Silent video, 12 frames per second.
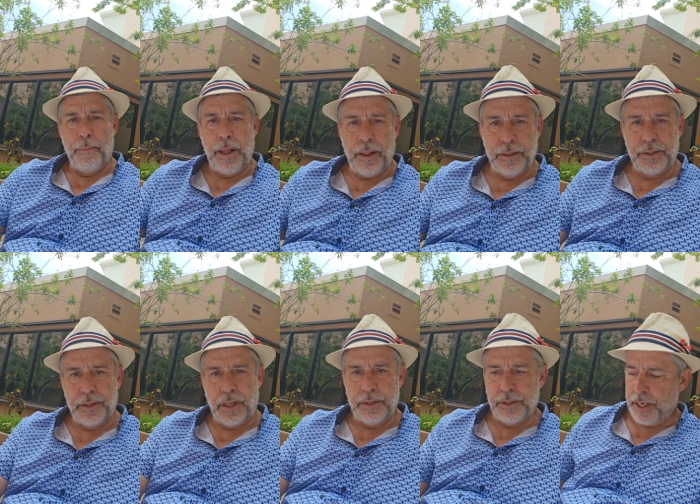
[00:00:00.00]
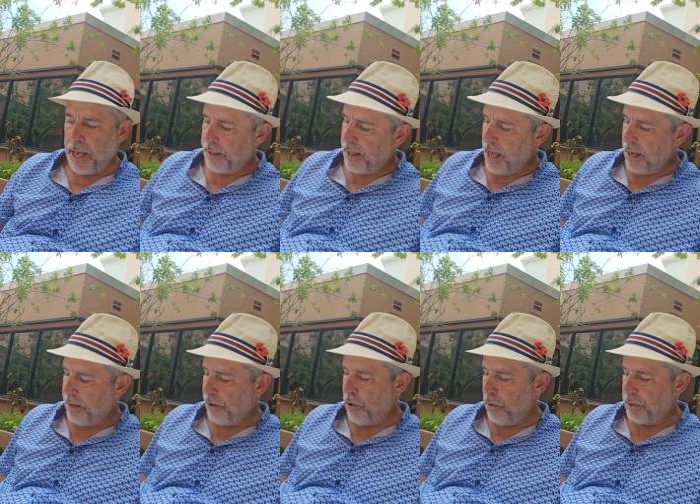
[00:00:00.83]
But let's let's take that
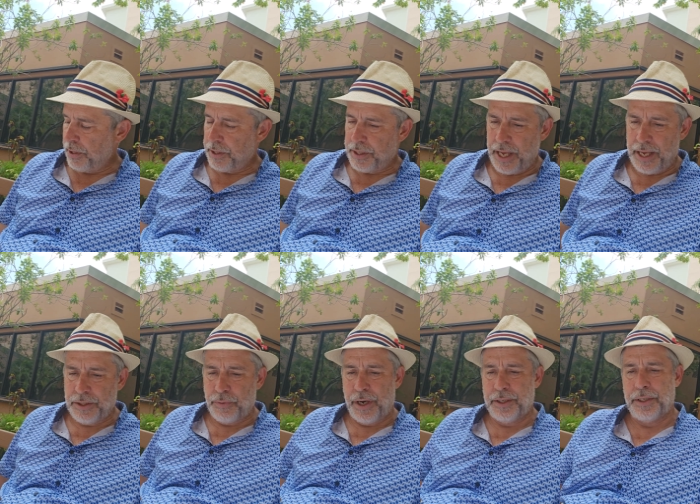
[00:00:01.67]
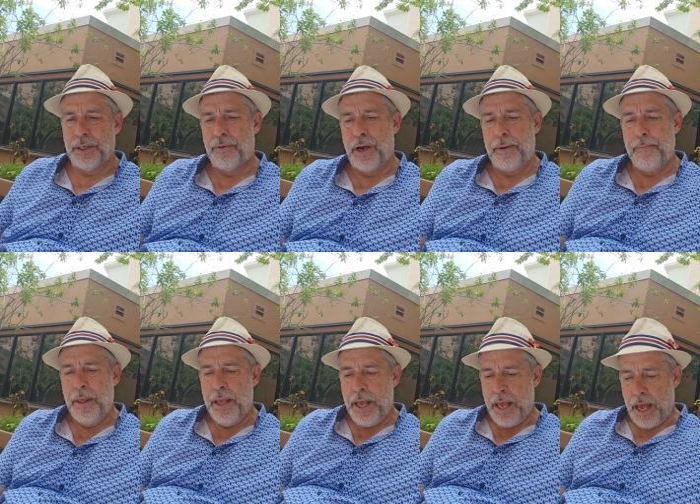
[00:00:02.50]
and go to today's racing, right?
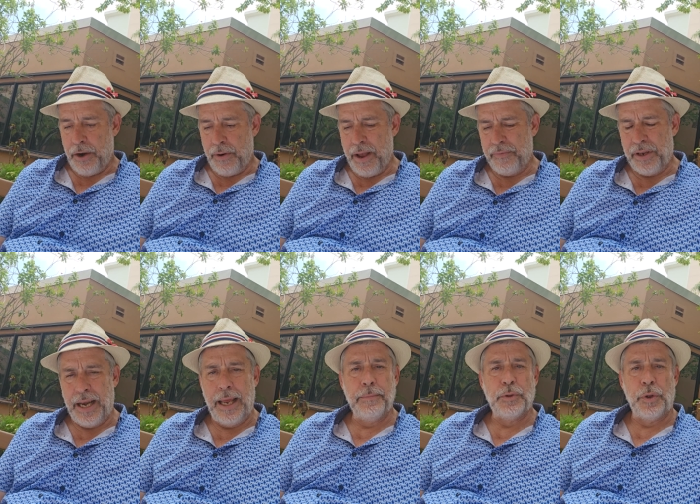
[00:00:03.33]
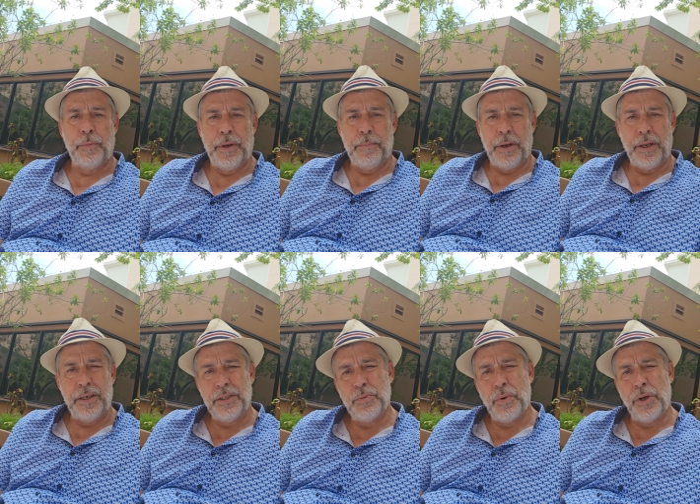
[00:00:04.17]
I don't have the names with me, but I
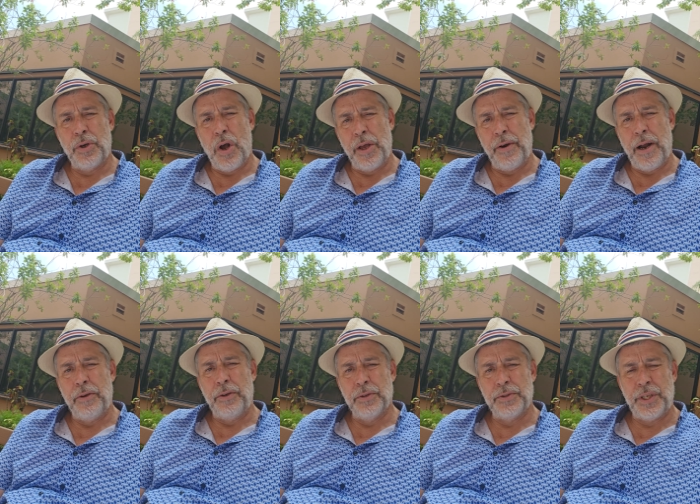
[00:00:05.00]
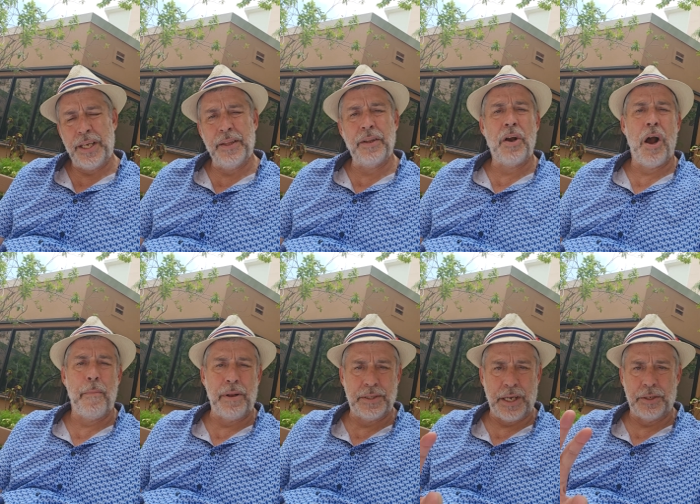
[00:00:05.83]
just want to call you out. You'll see in the
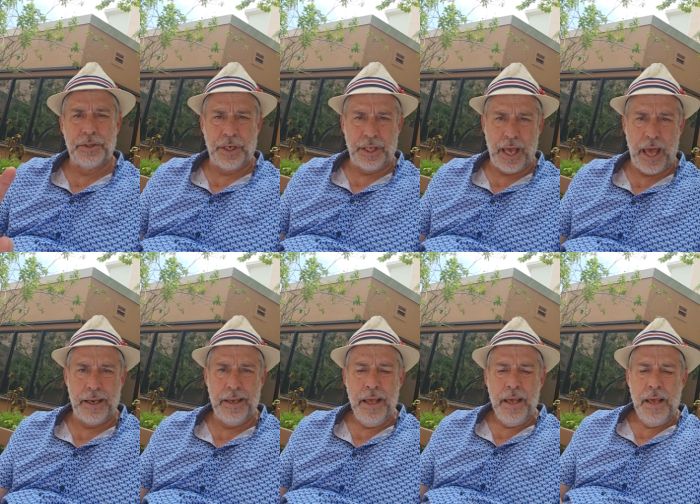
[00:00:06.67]
comment section again.